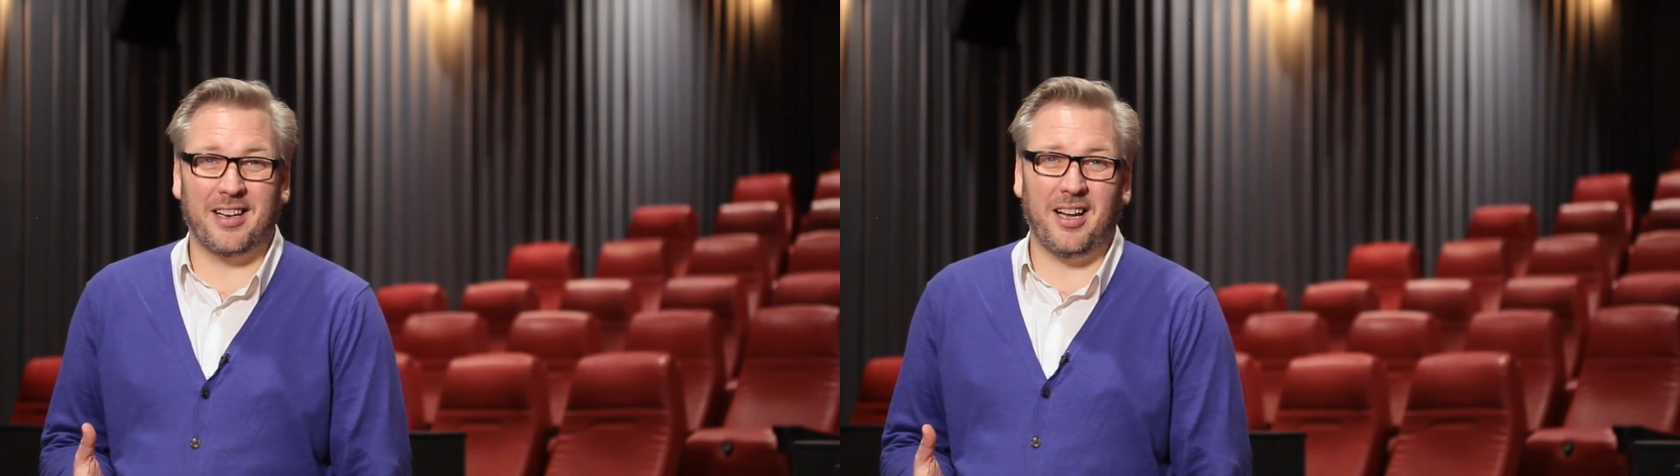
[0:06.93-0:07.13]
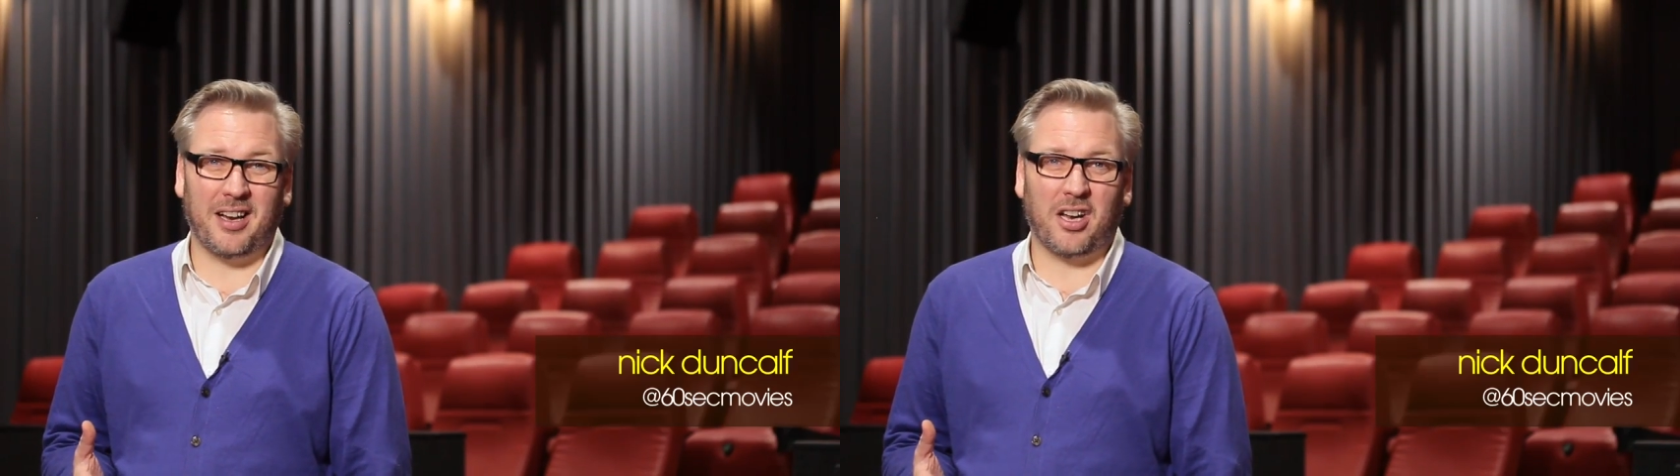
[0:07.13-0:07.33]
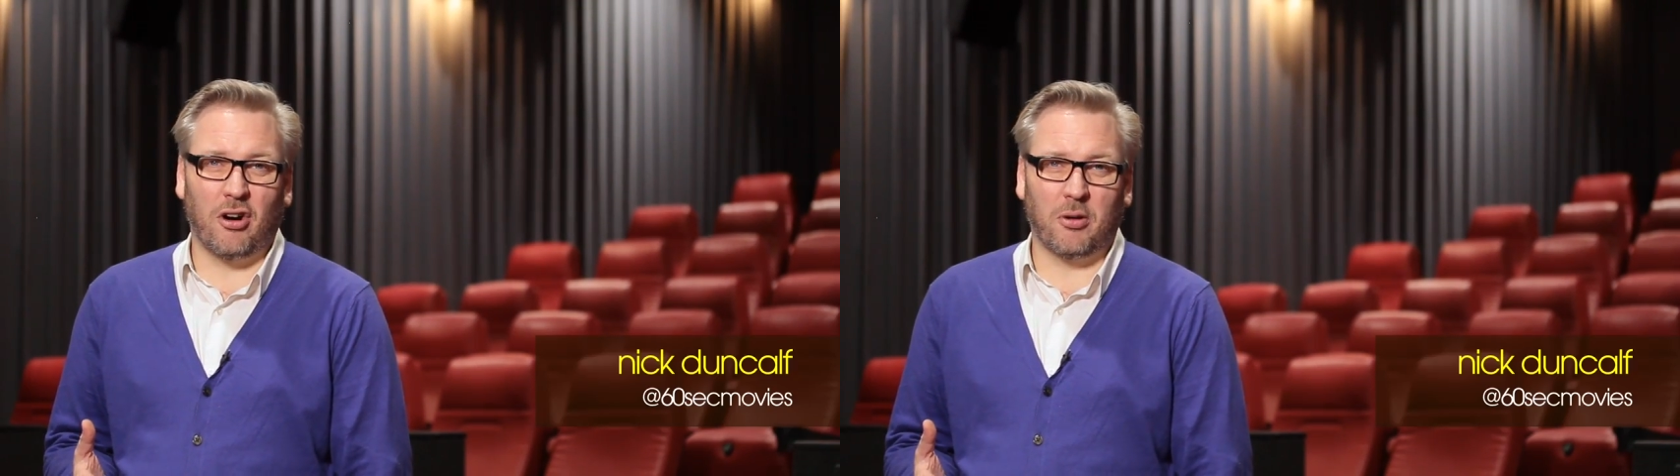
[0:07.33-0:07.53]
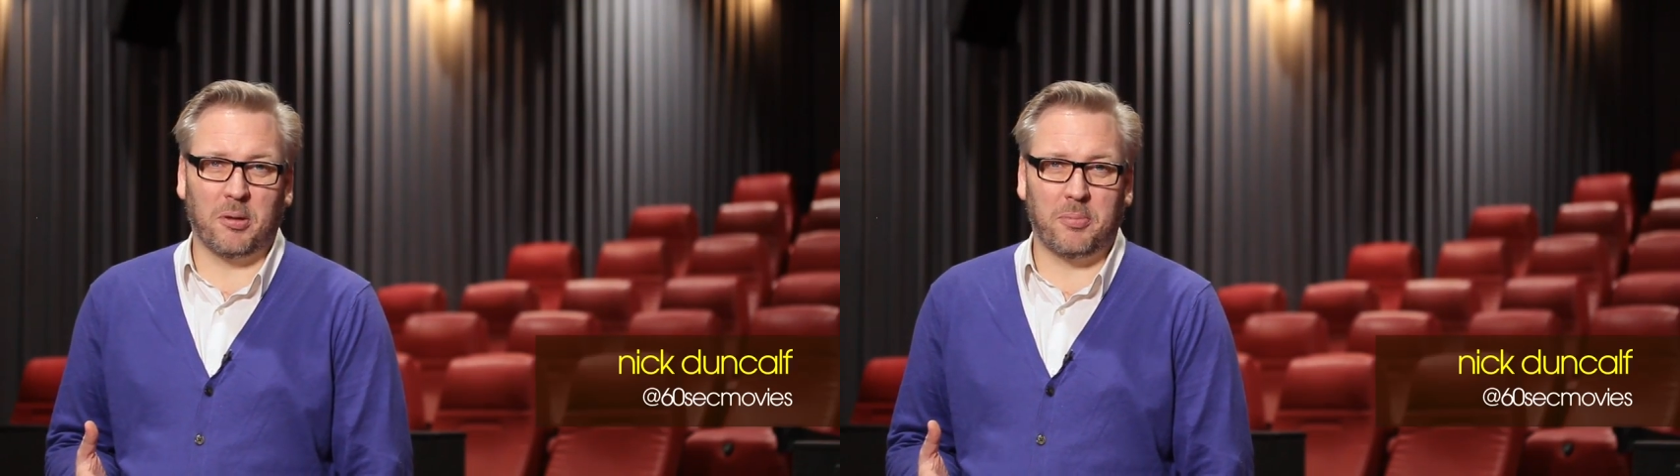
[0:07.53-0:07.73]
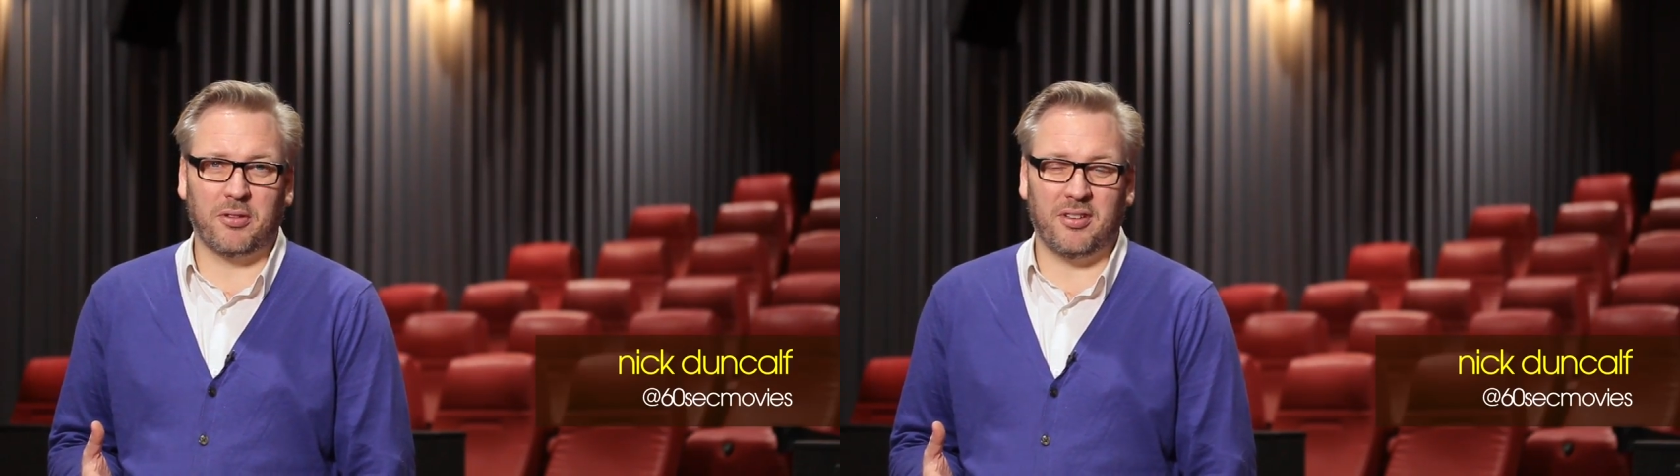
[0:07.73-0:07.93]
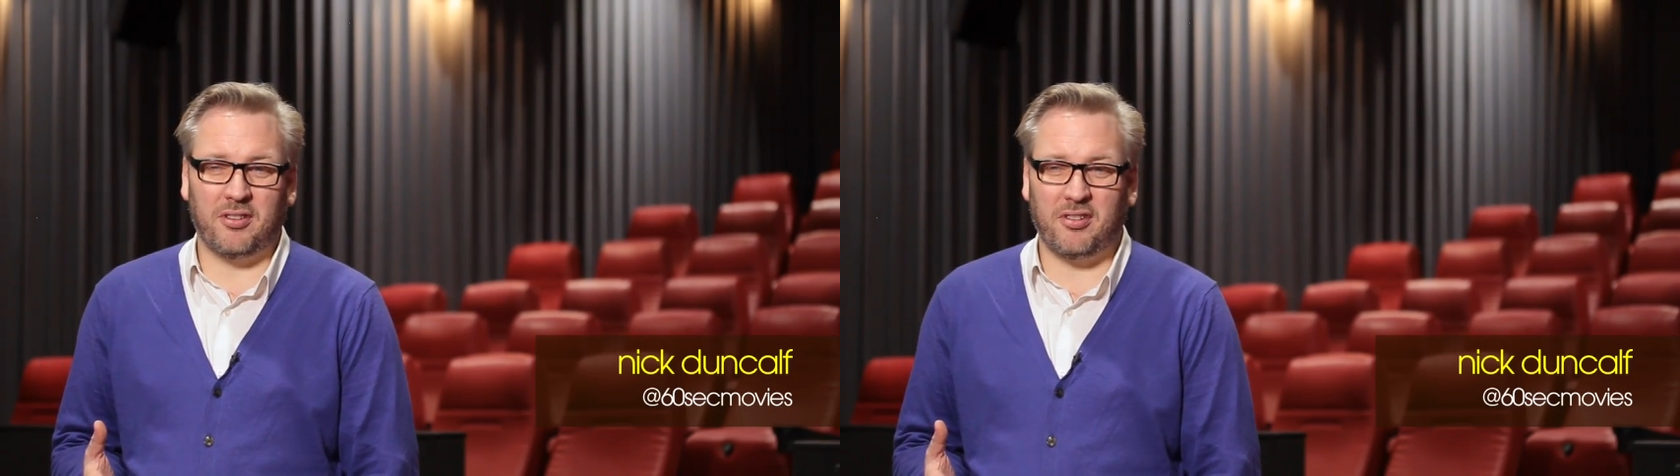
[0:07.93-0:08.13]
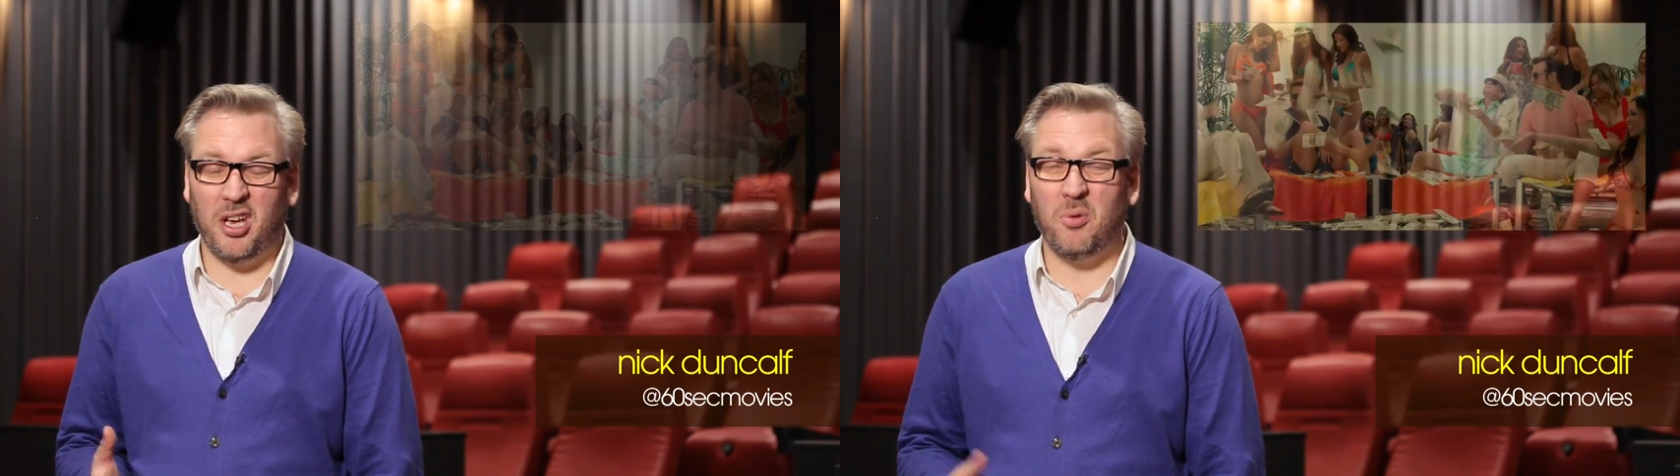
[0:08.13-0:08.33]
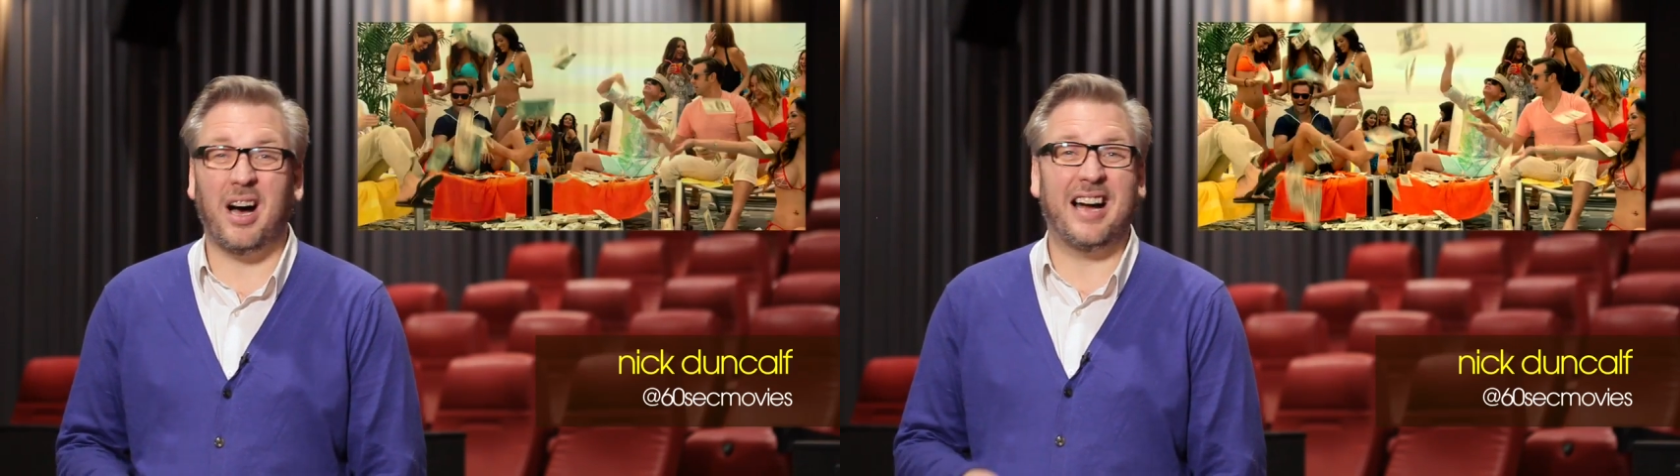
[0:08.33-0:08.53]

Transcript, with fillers: to like Horrible Bosses 2.